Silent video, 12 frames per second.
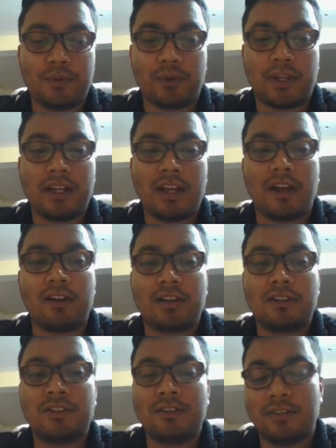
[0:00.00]
Okay, I'll
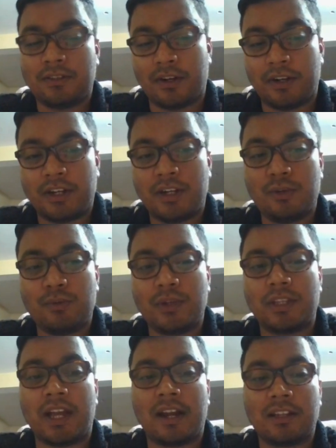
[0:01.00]
continue
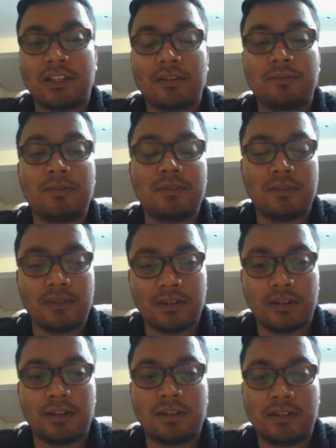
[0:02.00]
with another
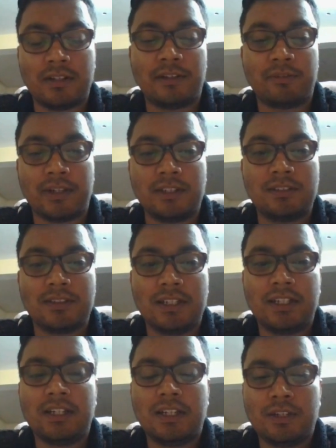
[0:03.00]
defense
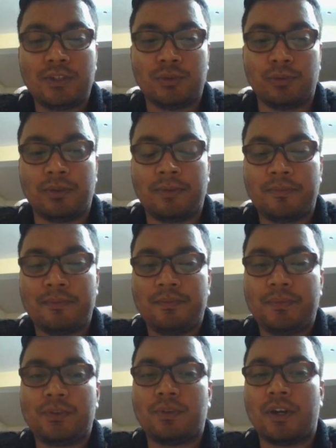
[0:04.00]
soon.
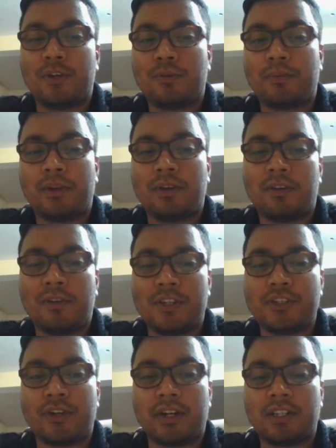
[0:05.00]
So I hope you have
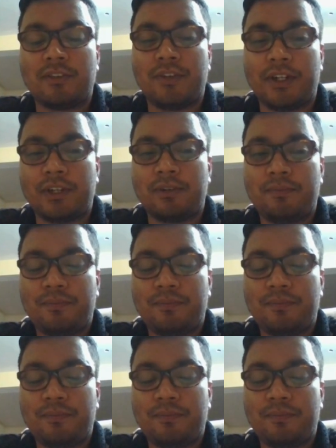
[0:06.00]
enjoyed the video.